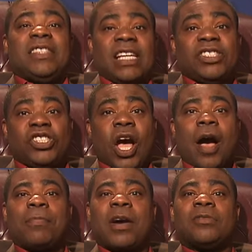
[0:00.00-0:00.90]
this
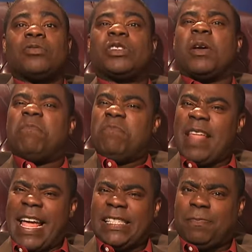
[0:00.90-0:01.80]
job comes with some
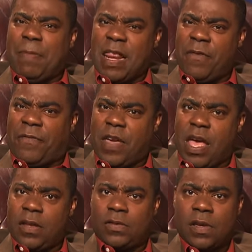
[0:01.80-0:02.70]
nice
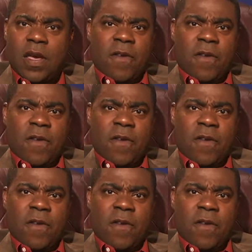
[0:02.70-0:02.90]
benefits.